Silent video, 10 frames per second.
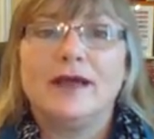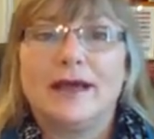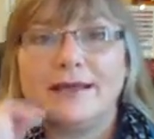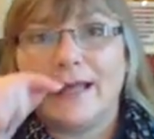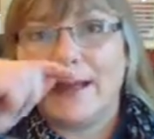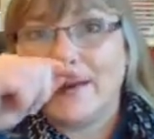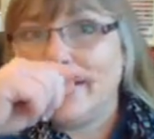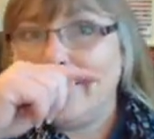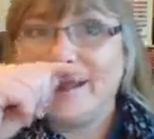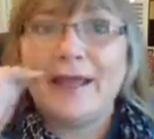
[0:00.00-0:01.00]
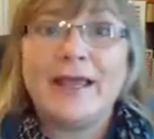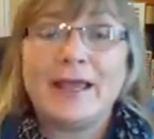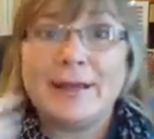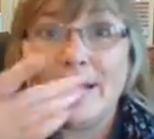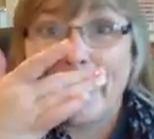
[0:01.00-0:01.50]
that
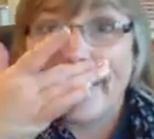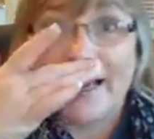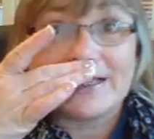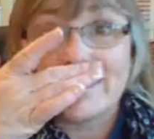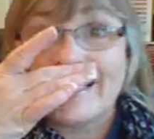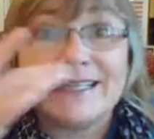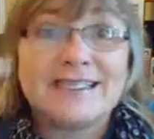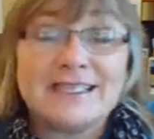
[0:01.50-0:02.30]
they actually get